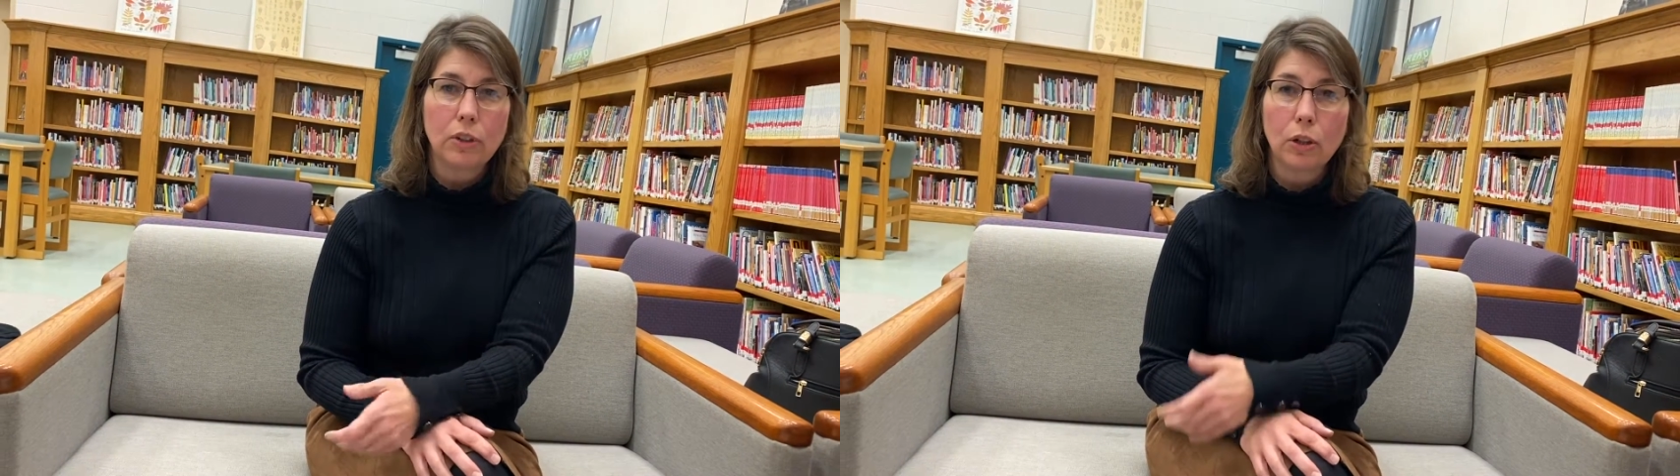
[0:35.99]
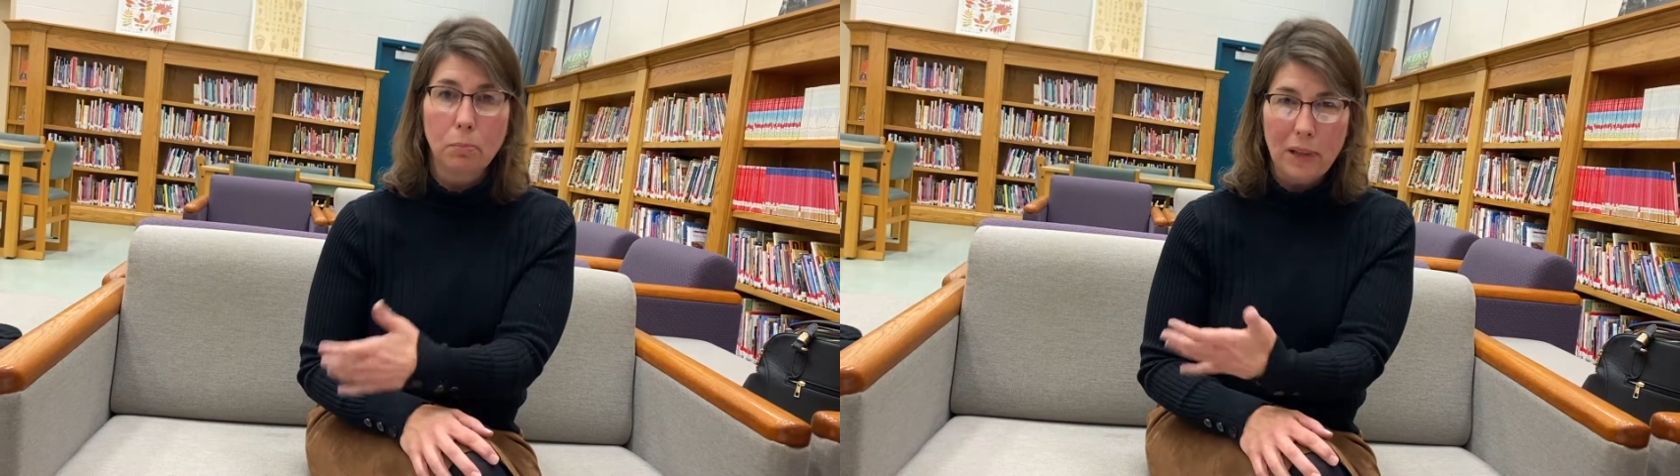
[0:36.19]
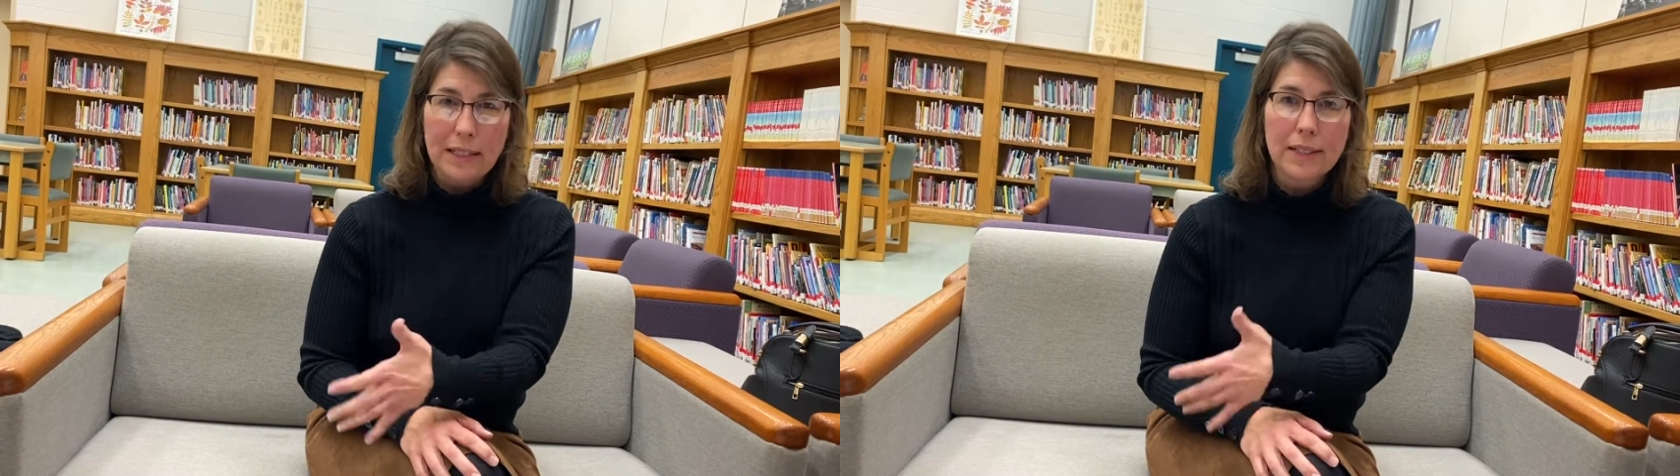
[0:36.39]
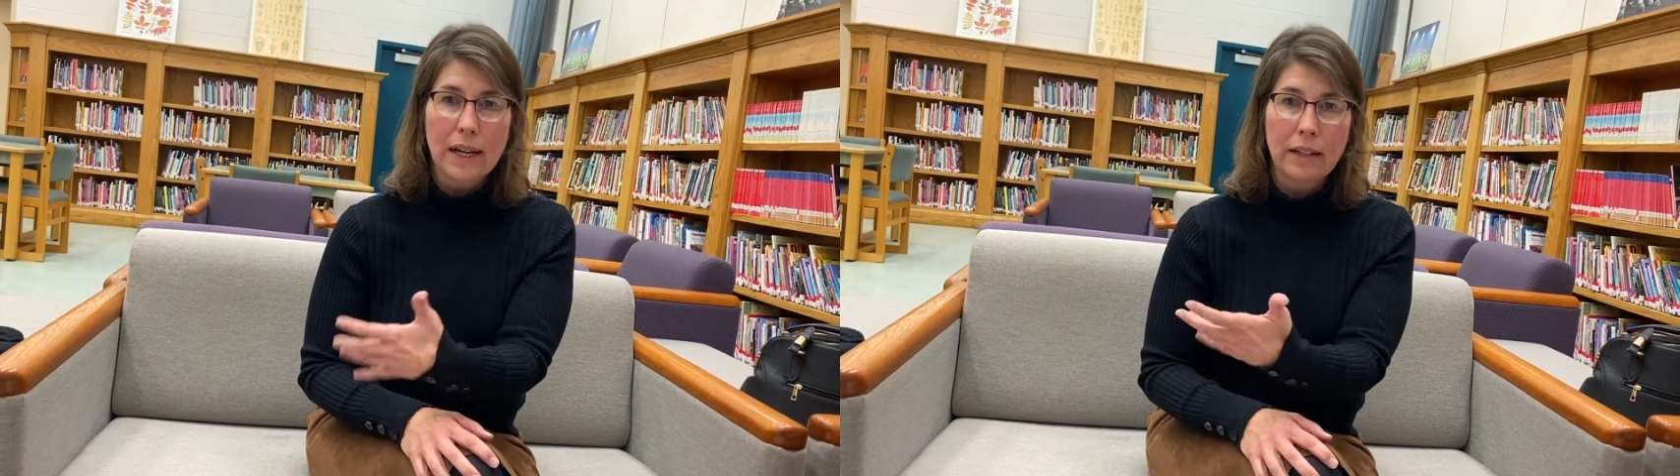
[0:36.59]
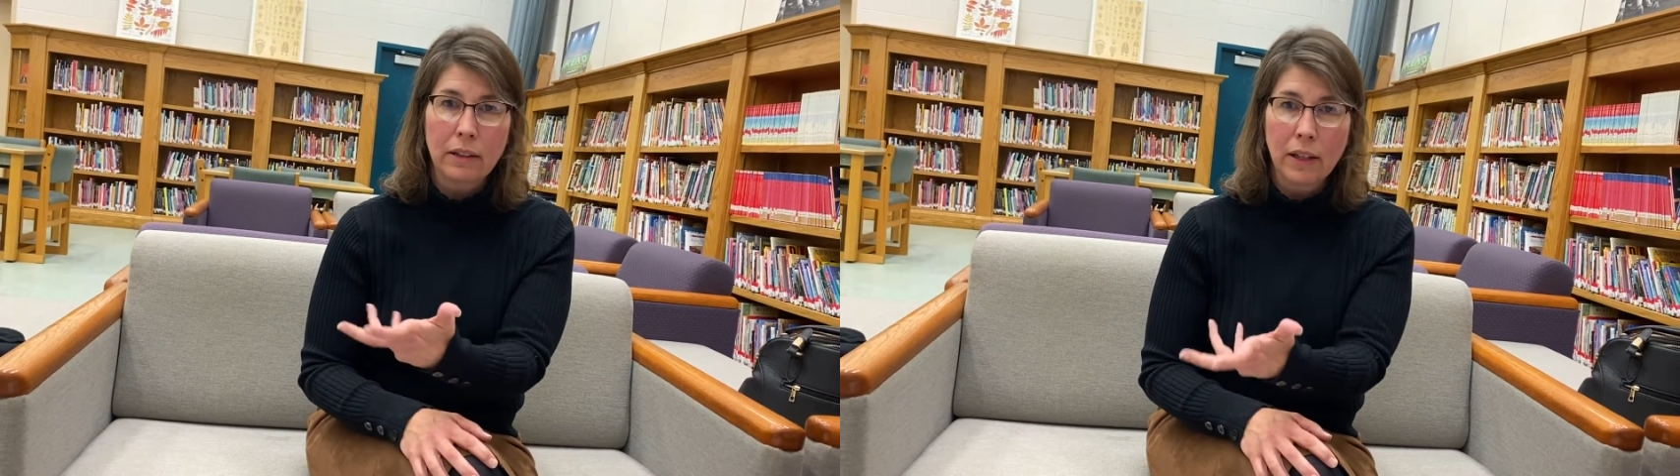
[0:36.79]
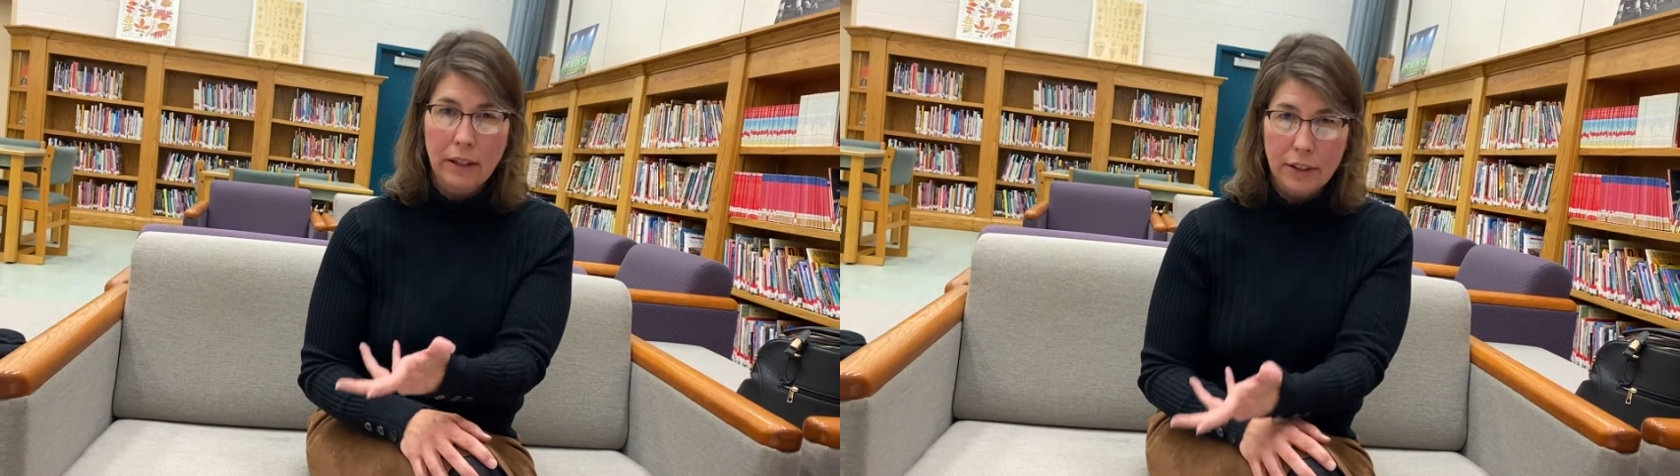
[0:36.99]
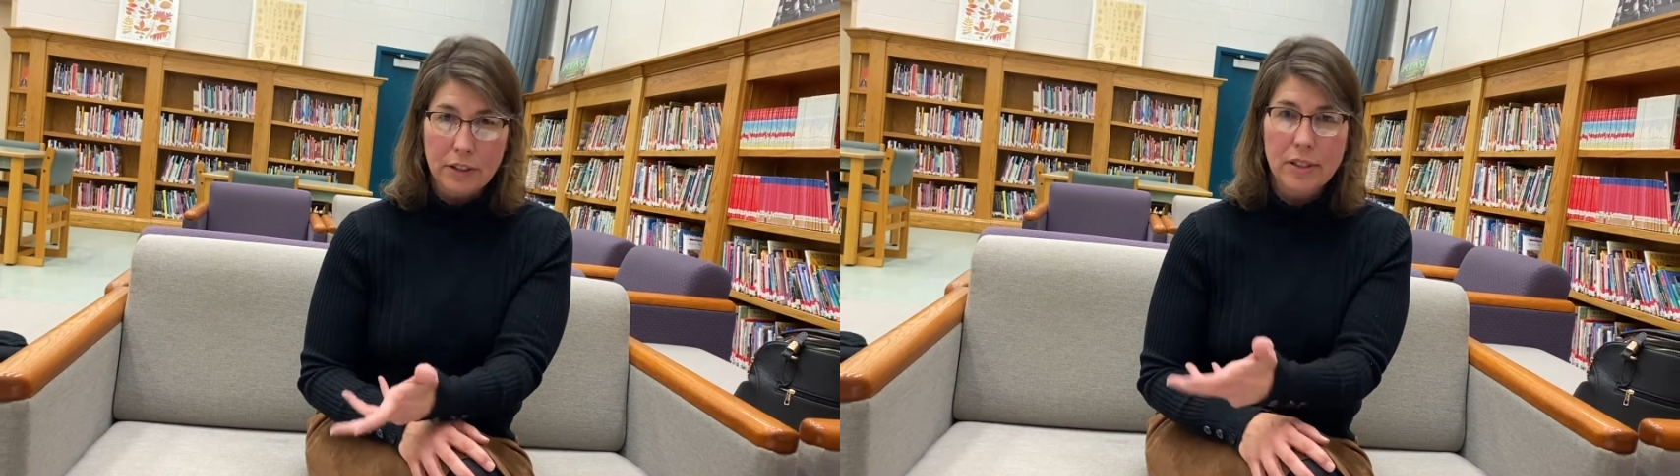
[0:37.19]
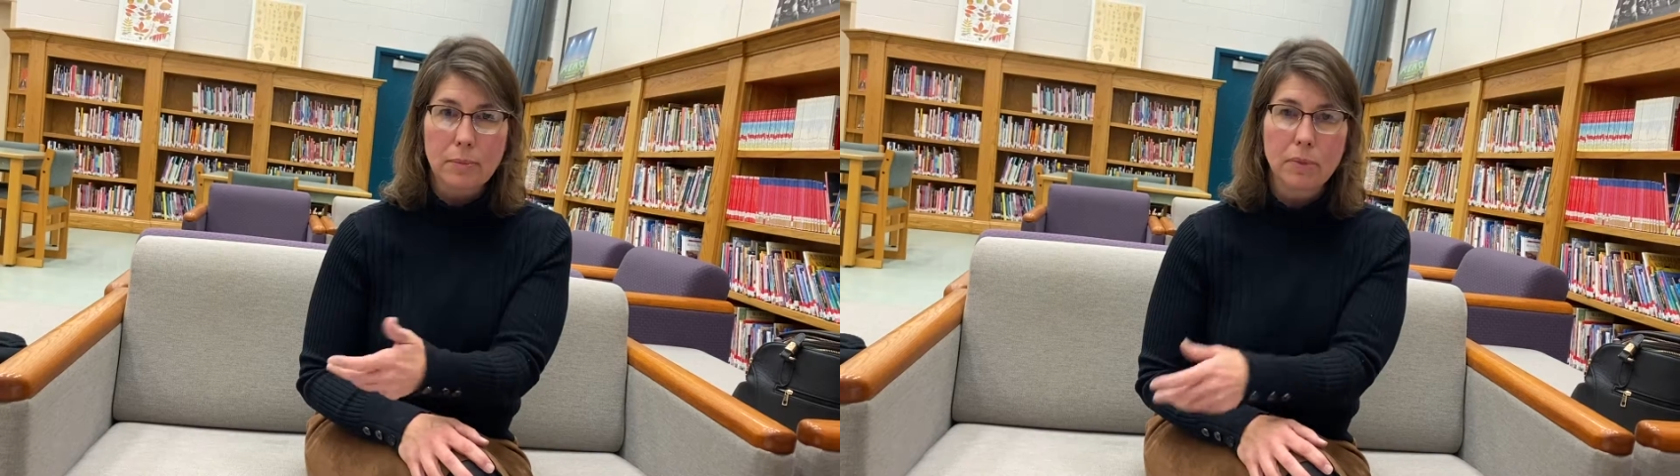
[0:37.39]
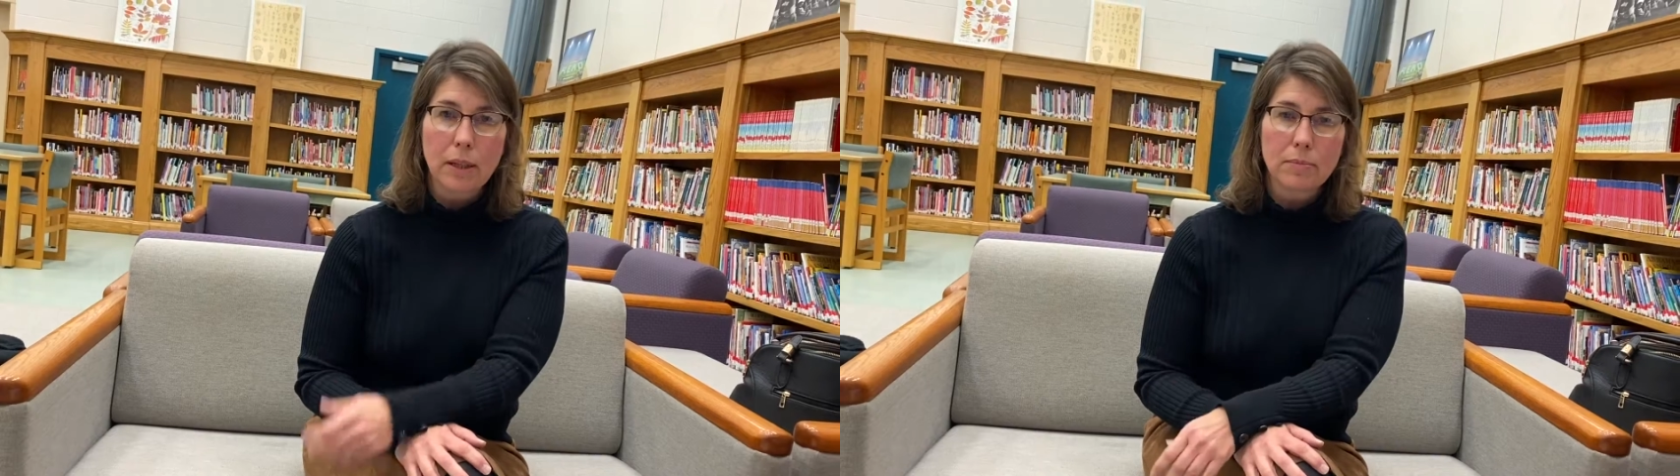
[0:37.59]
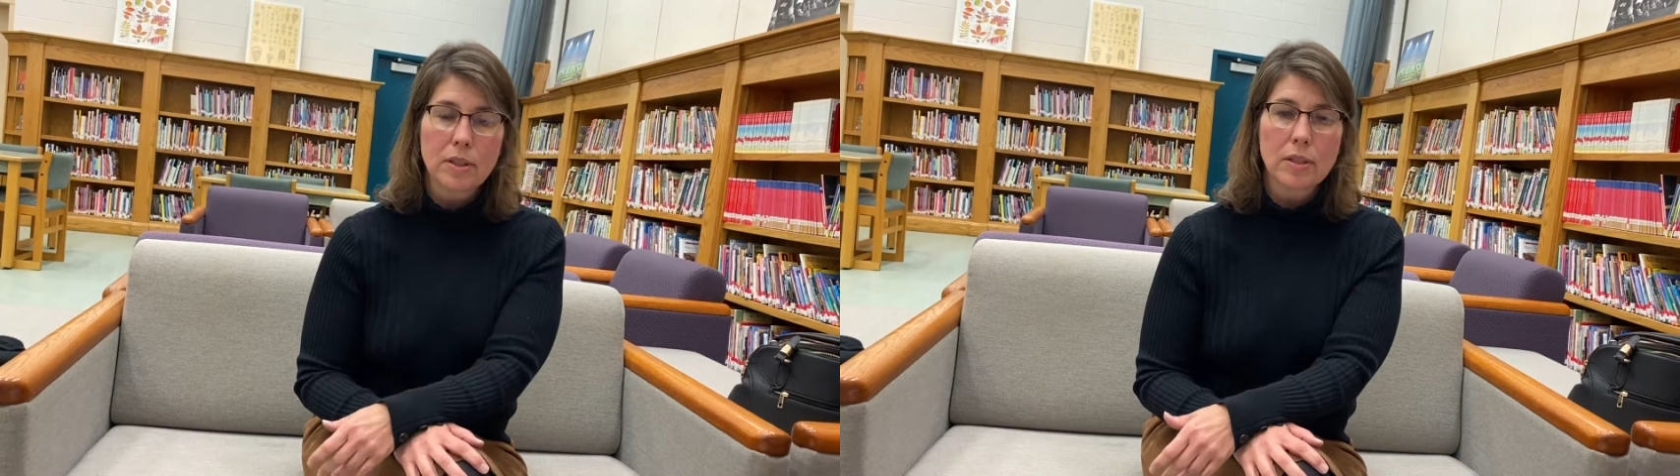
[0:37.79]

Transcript: you know, based on their symptoms.